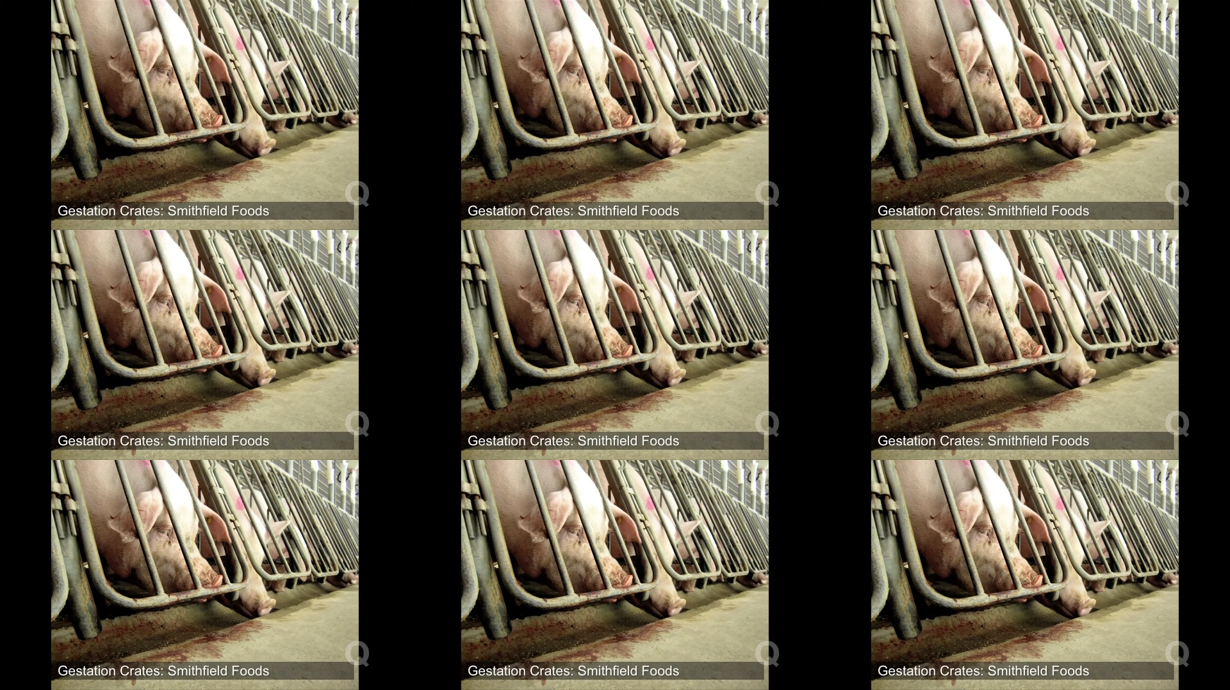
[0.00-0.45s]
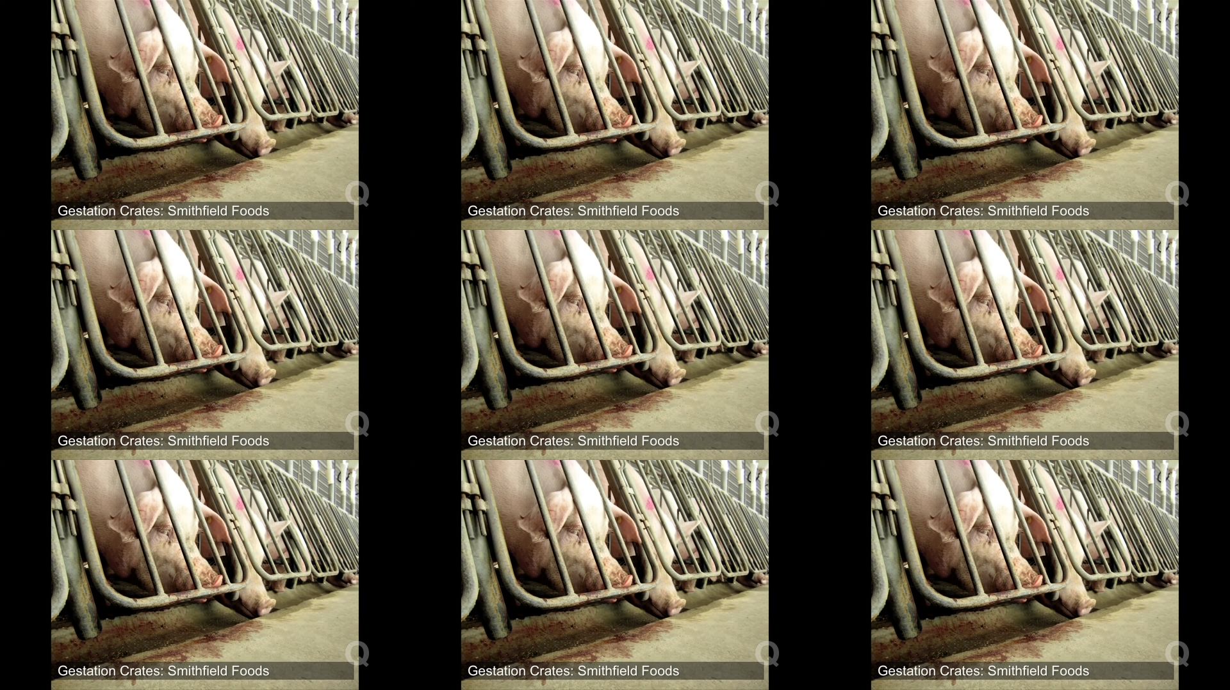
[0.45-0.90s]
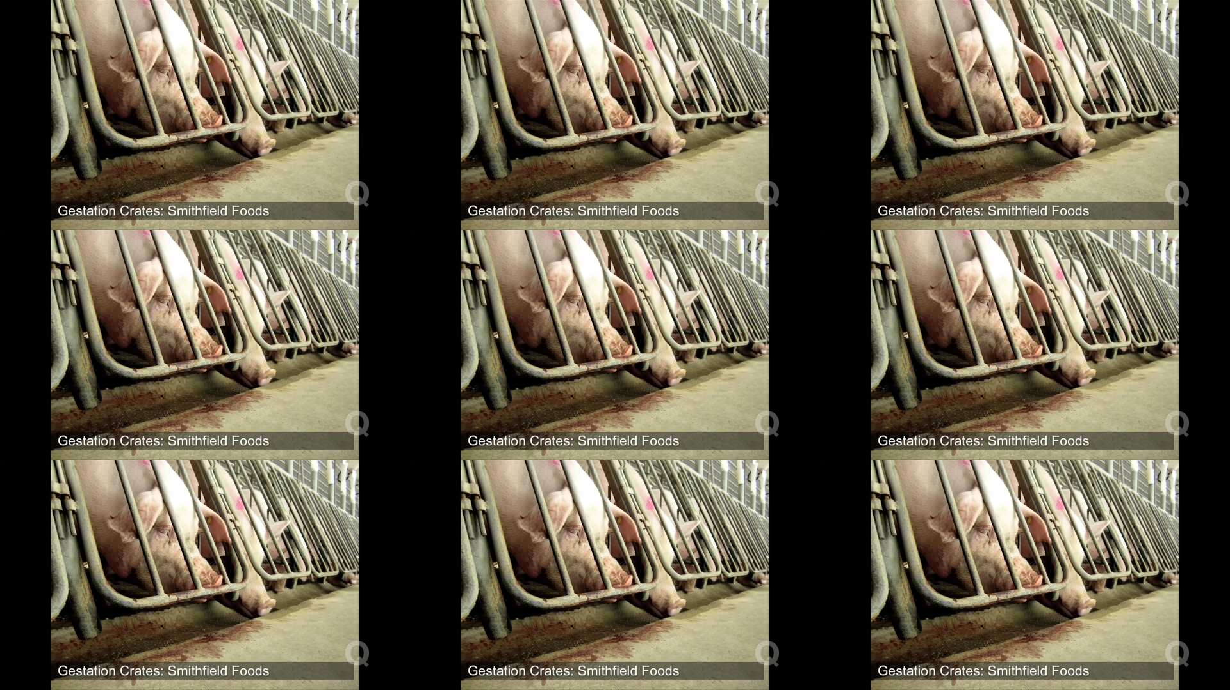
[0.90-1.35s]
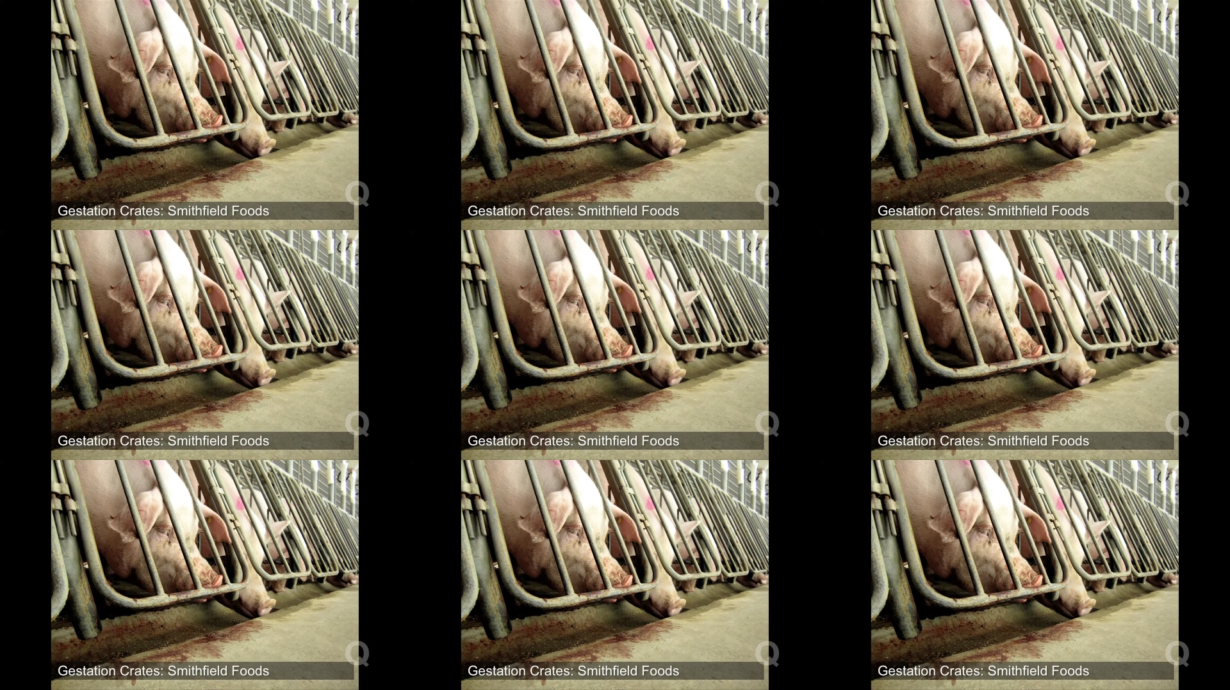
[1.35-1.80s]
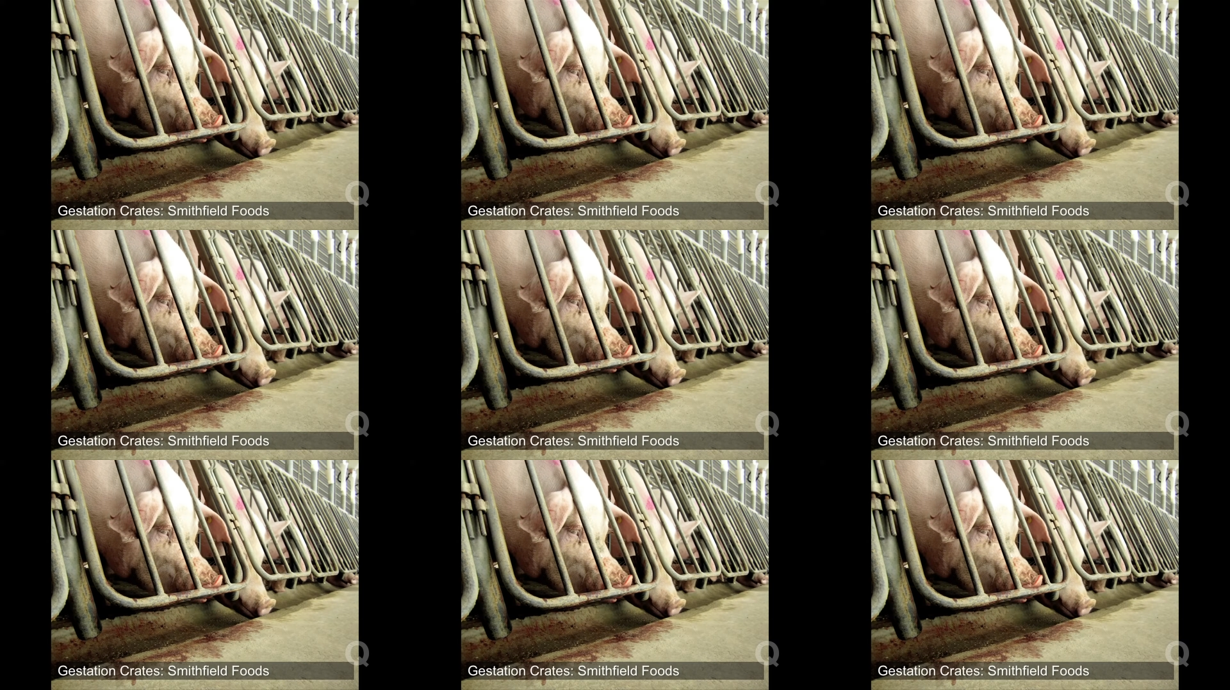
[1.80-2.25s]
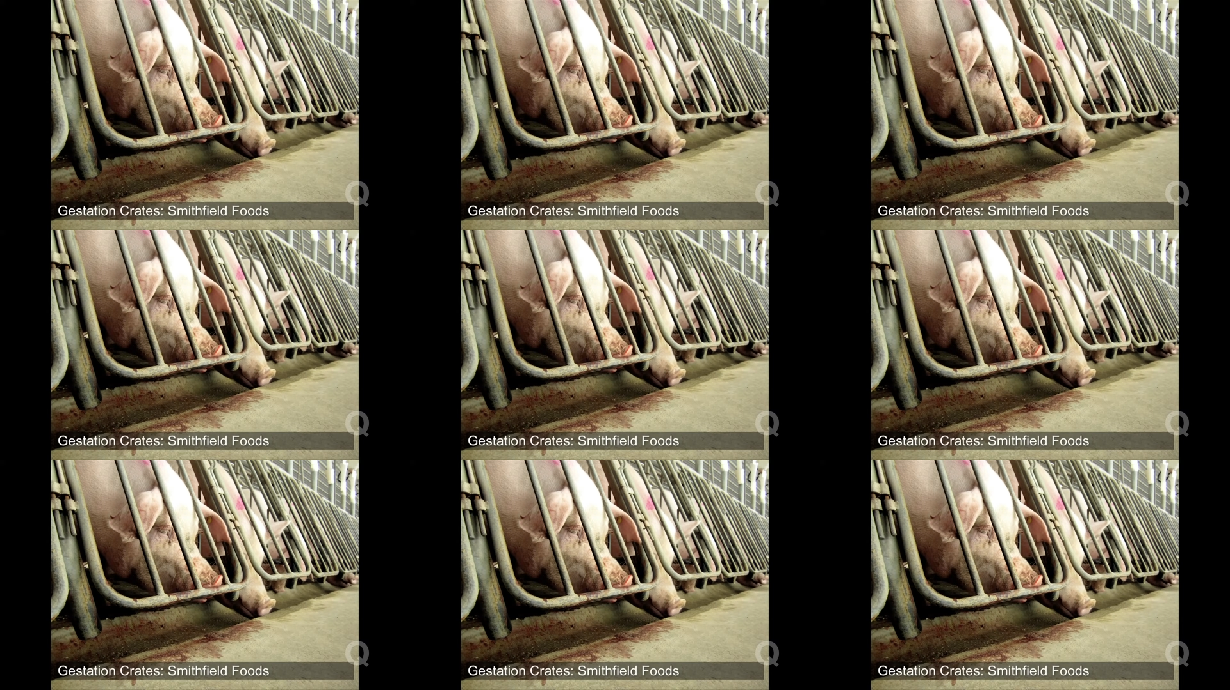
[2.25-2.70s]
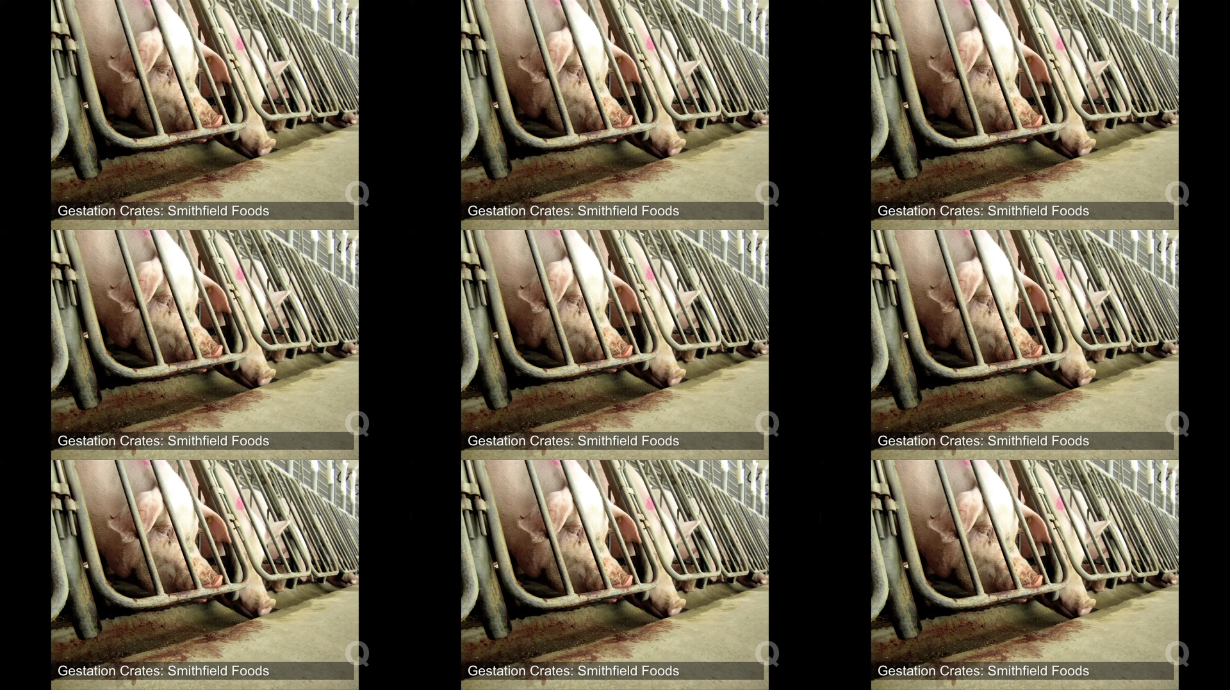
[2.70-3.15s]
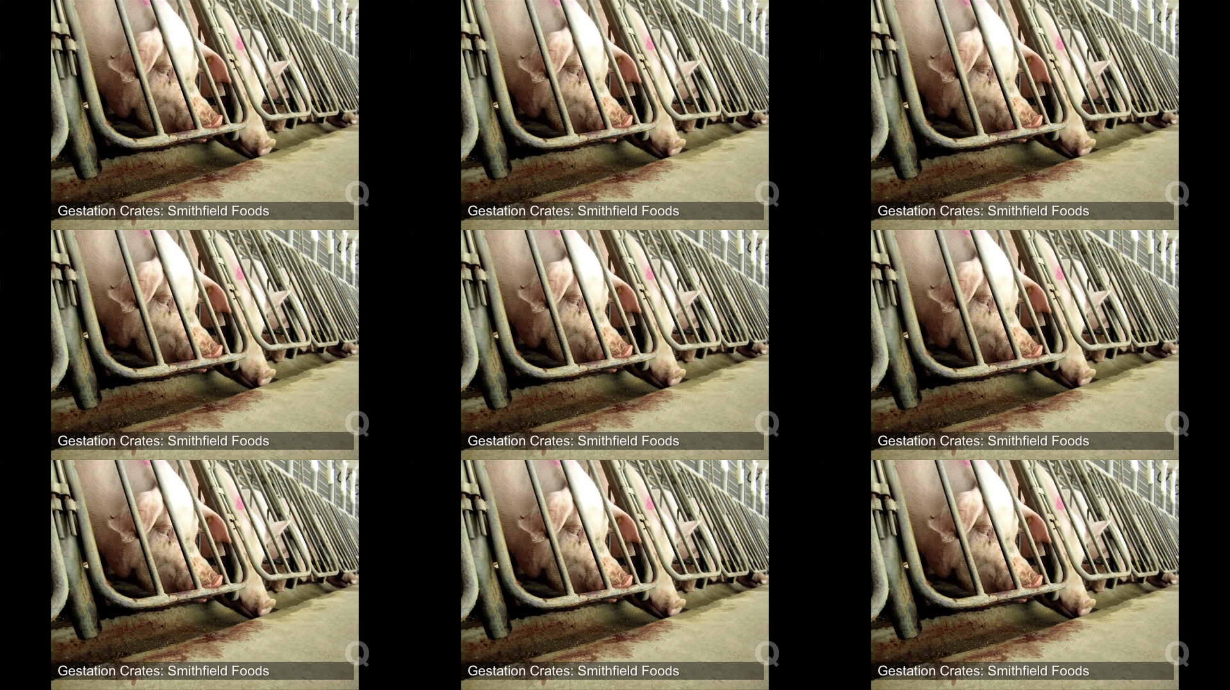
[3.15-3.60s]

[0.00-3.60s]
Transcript: [unreadable: no face in view]